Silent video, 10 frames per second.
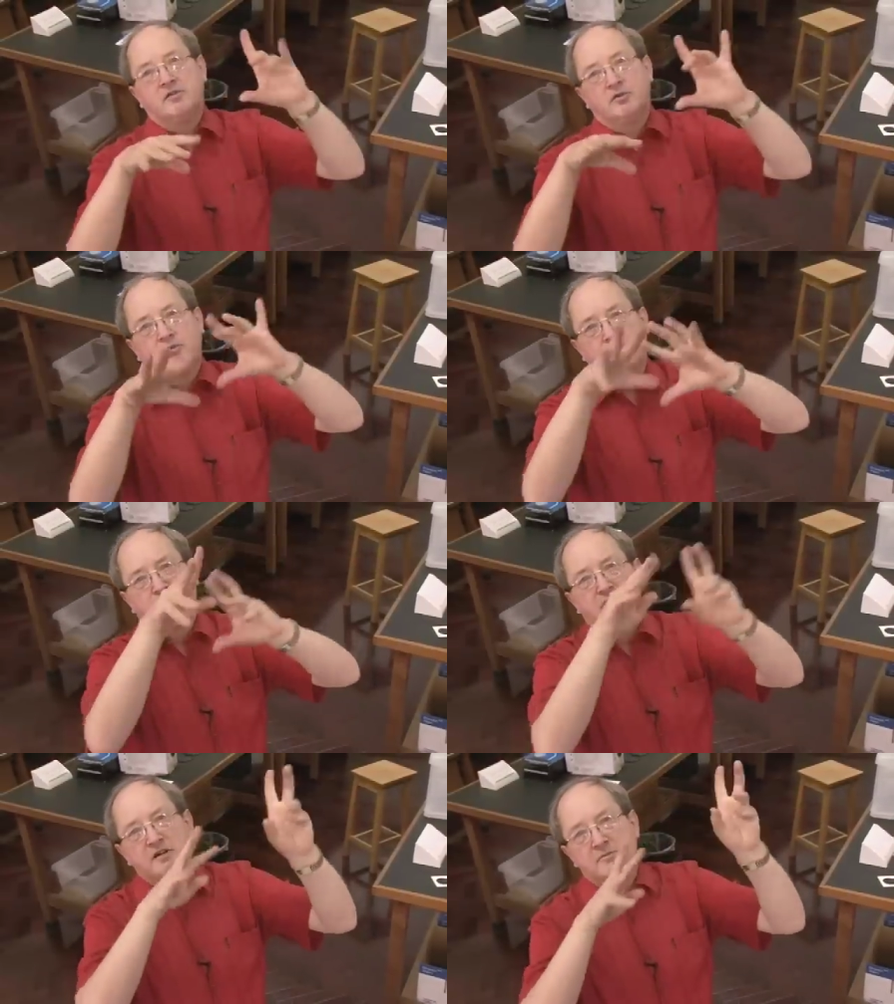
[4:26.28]
a sort of
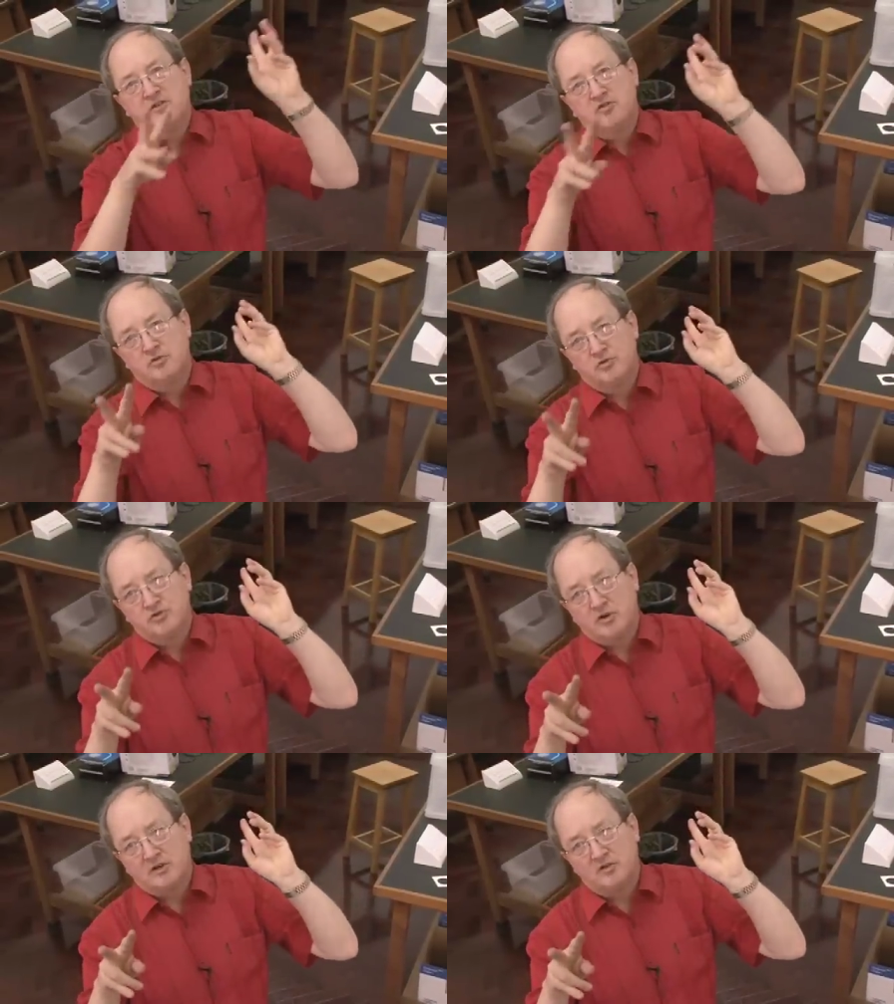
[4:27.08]
three-dimensional
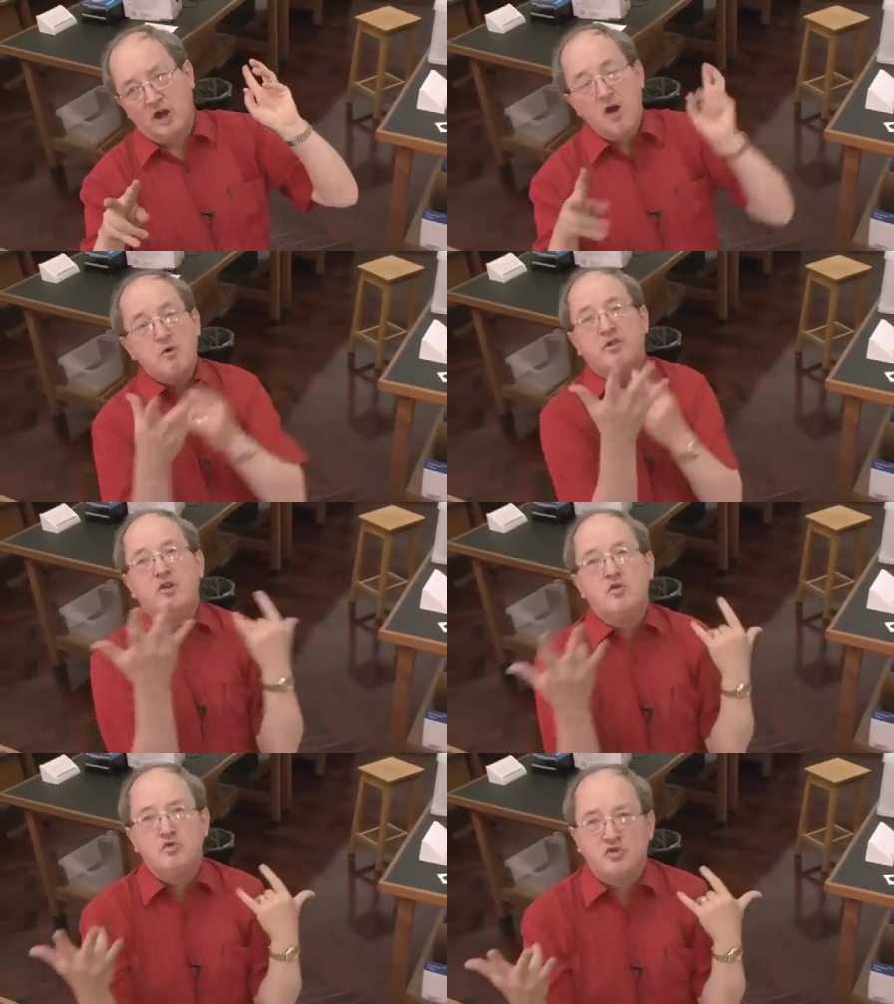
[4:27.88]
structure with
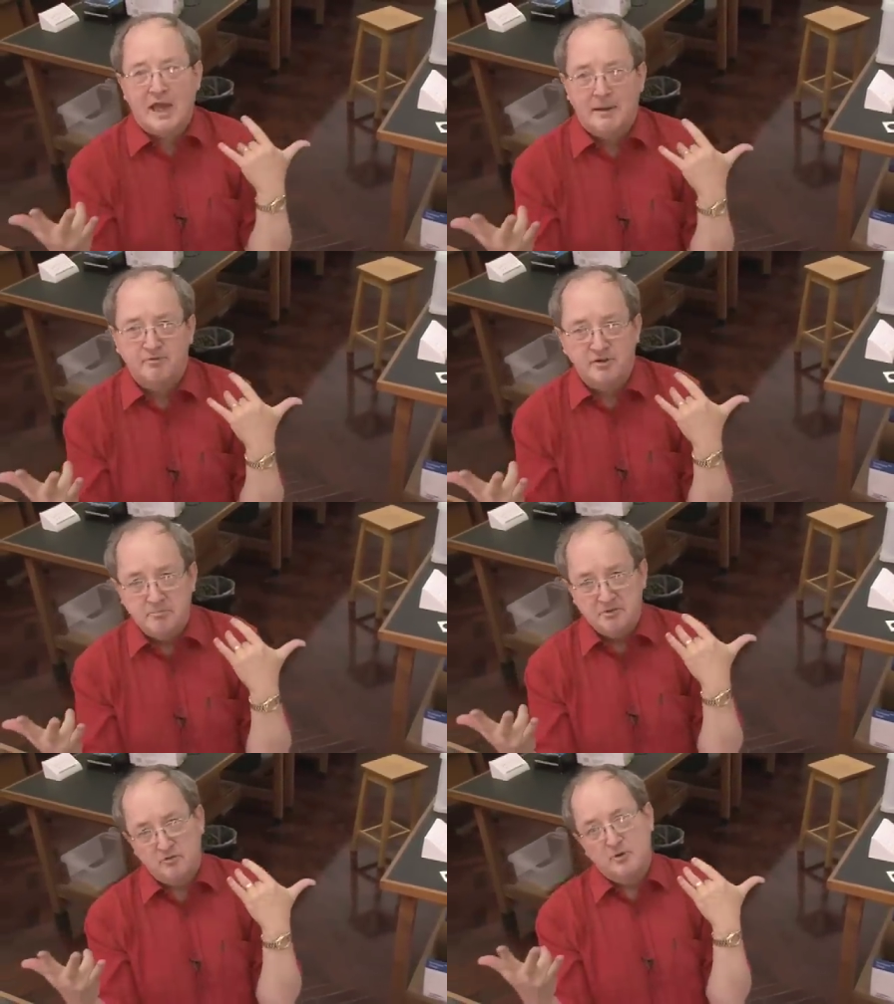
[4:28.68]
huge gaps
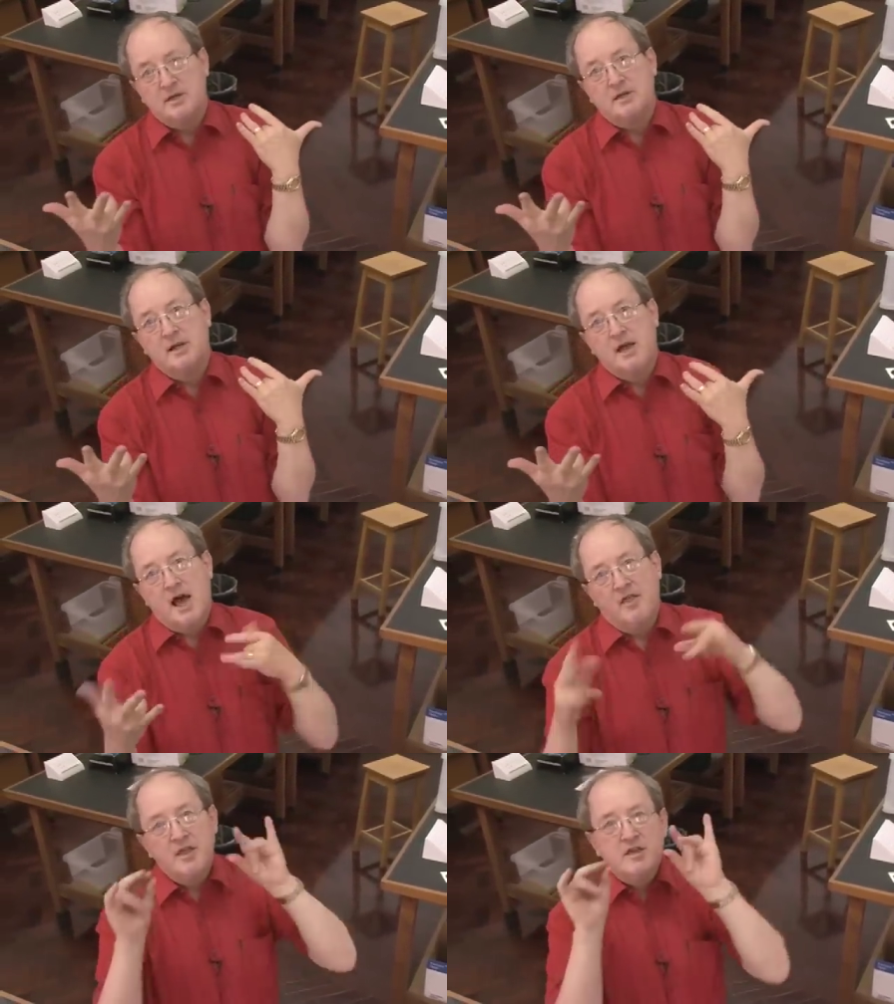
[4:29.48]
in between.
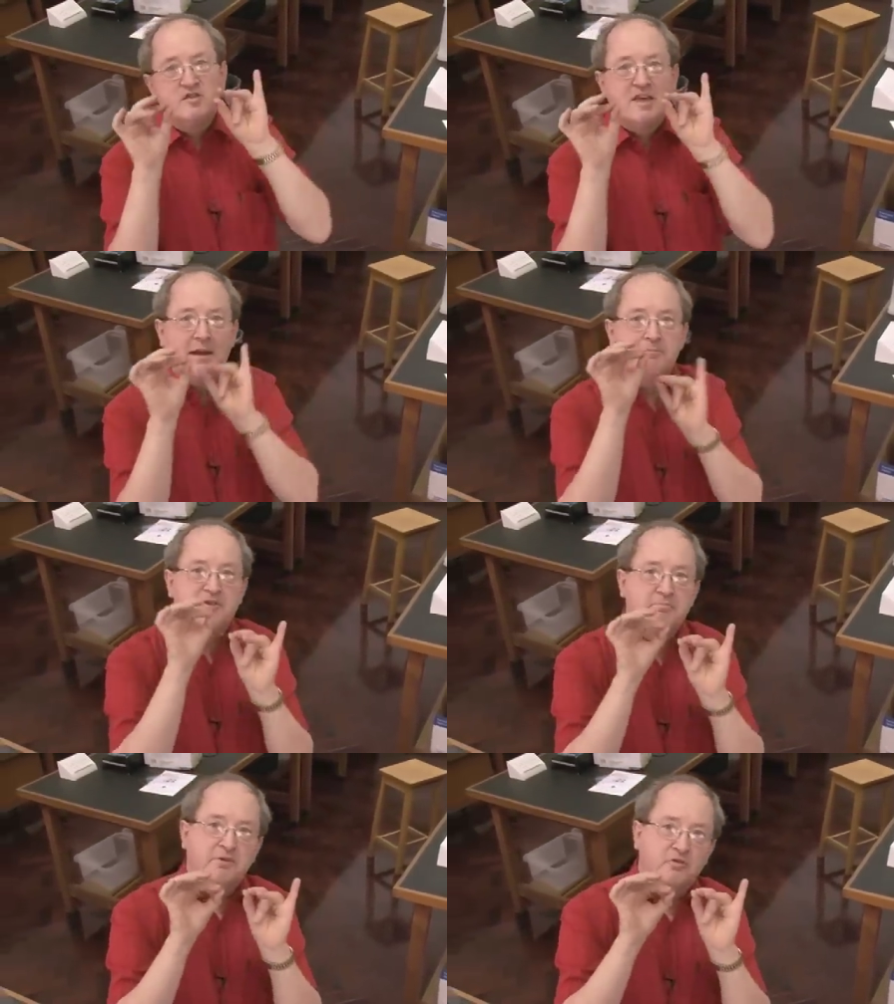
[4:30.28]
And these
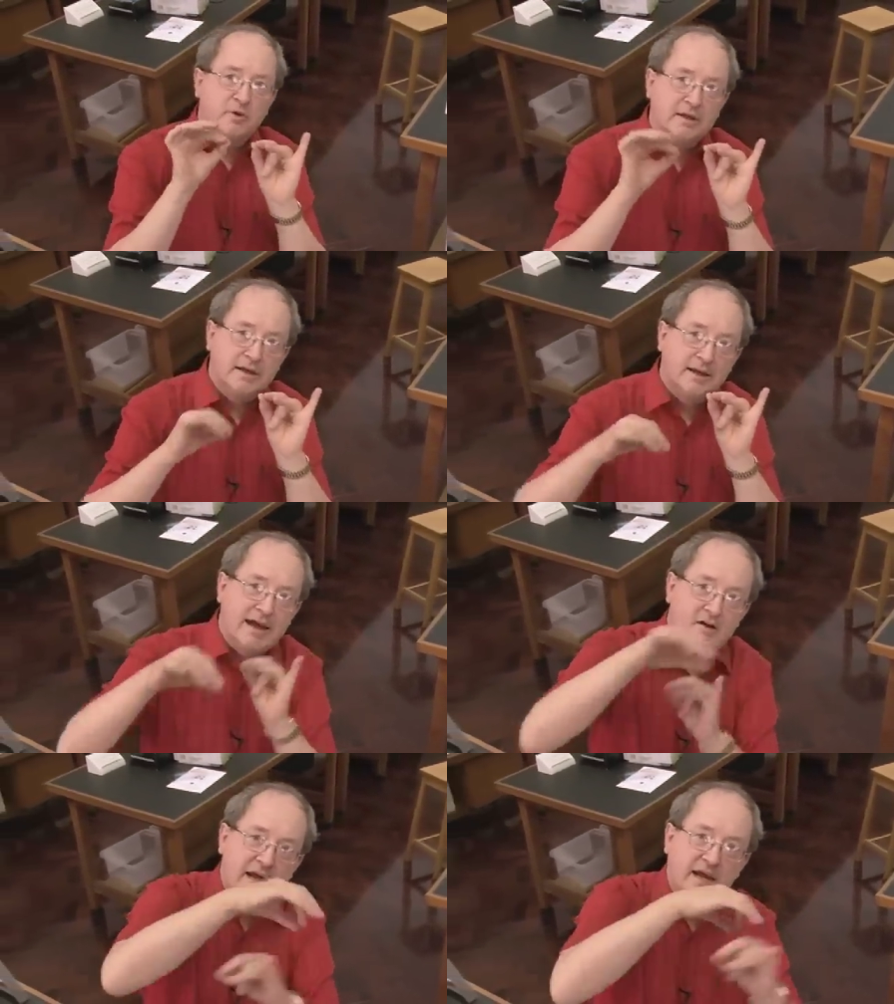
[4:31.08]
gaps in between
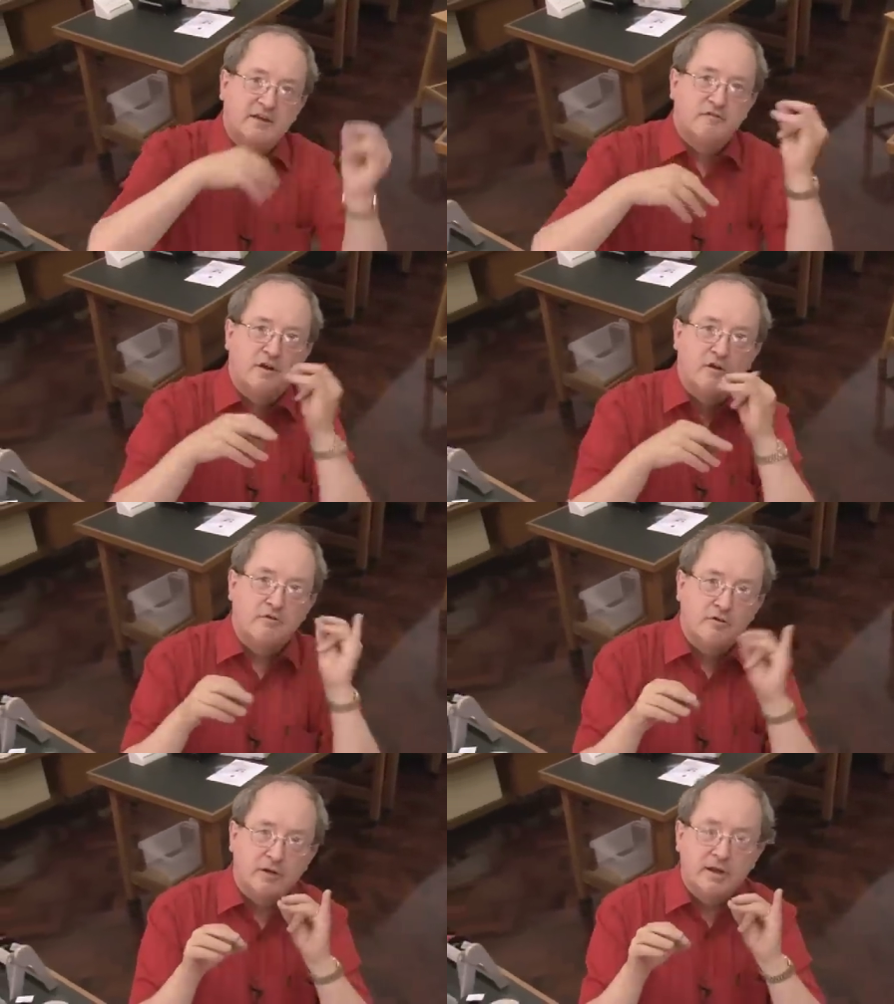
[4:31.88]
allow air to flow
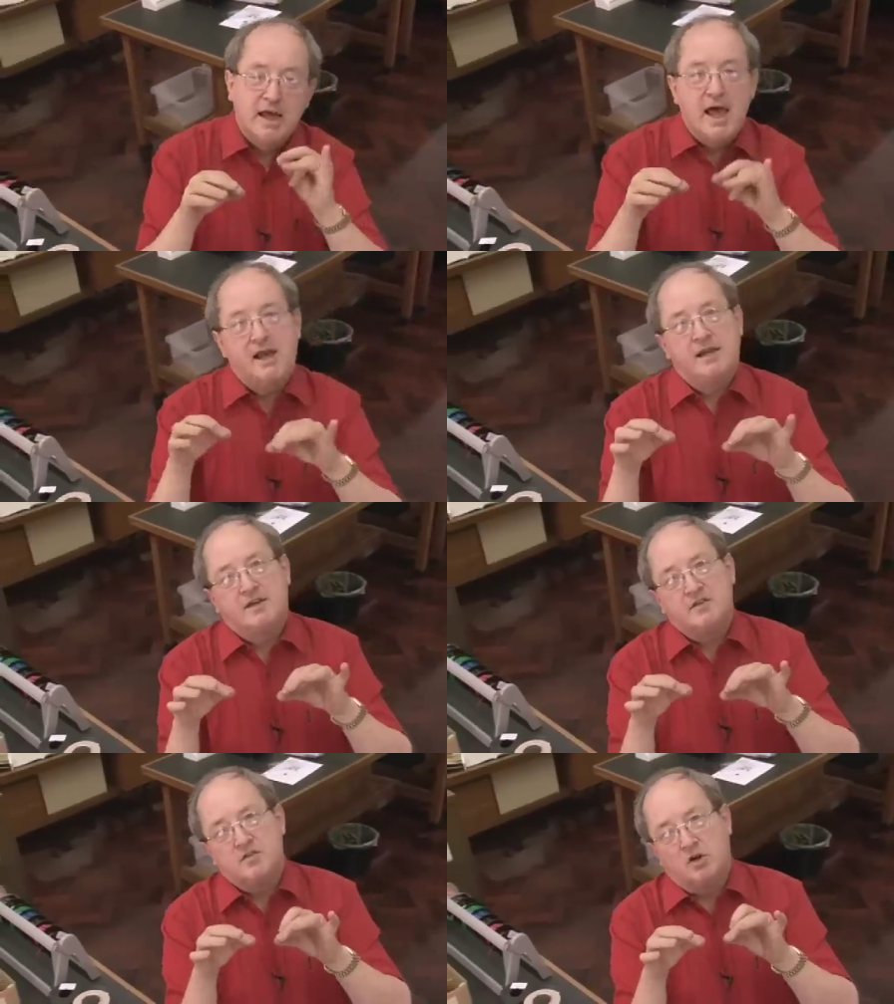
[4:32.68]
through it. And
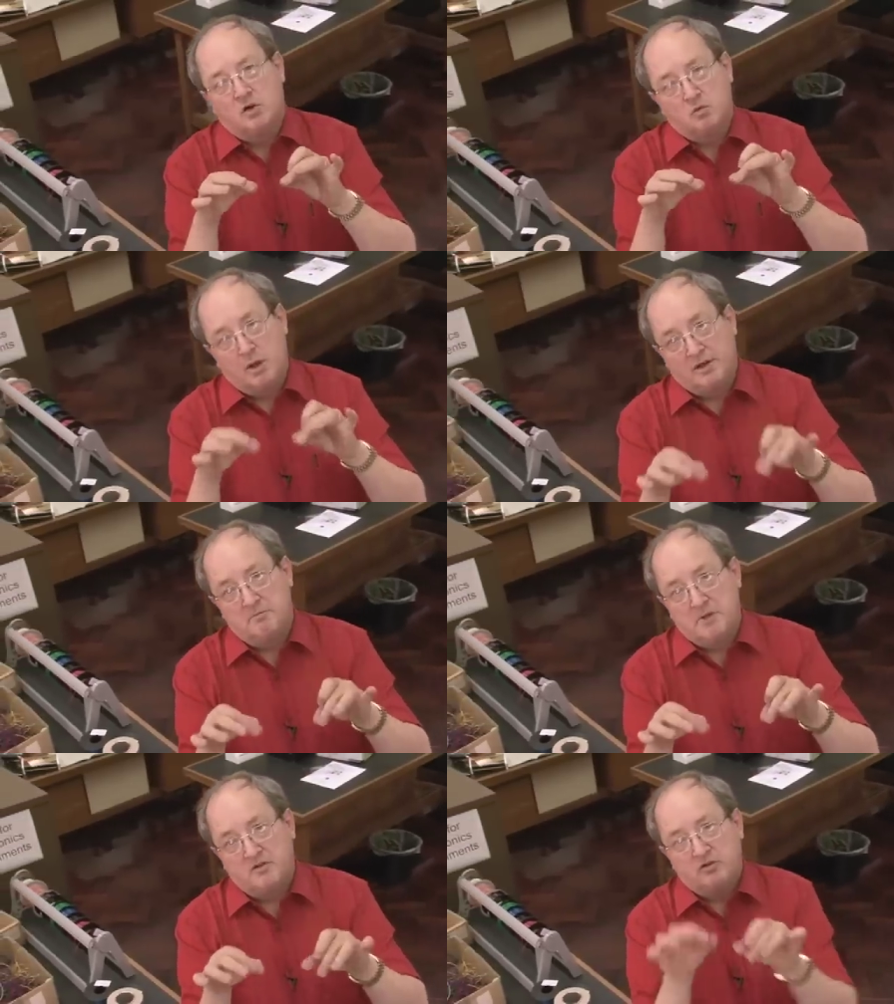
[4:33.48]
it is not
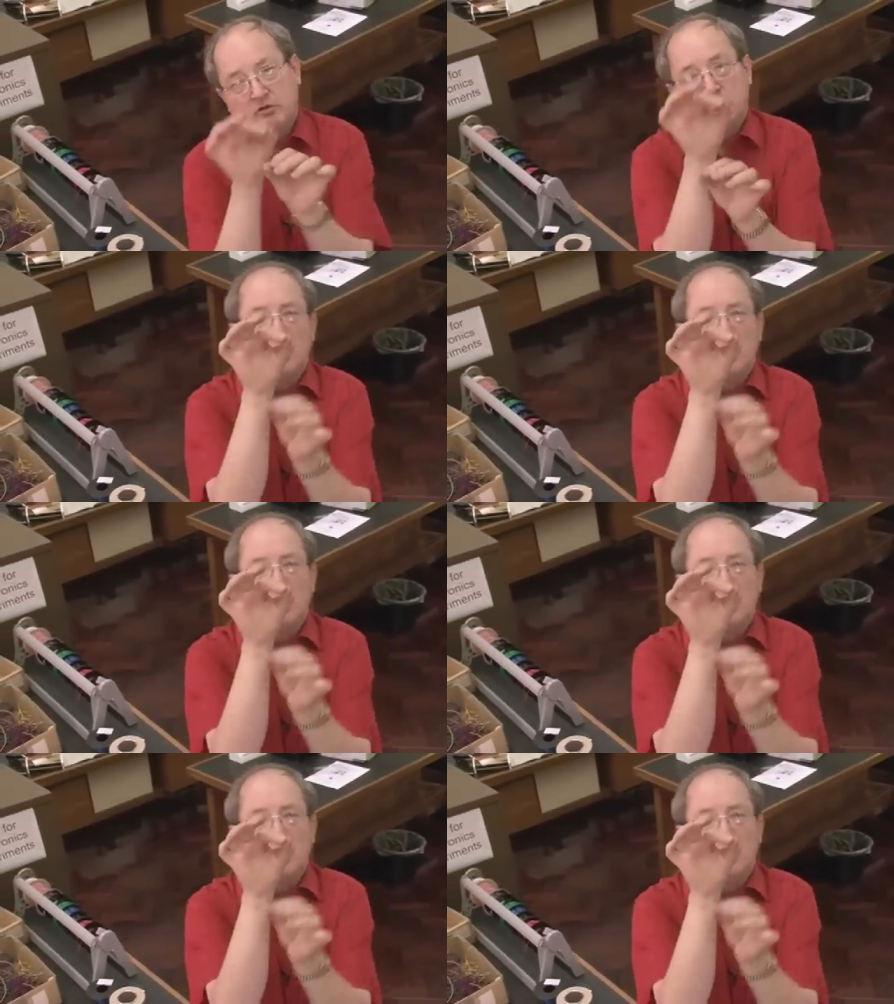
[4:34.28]
one-dimensional.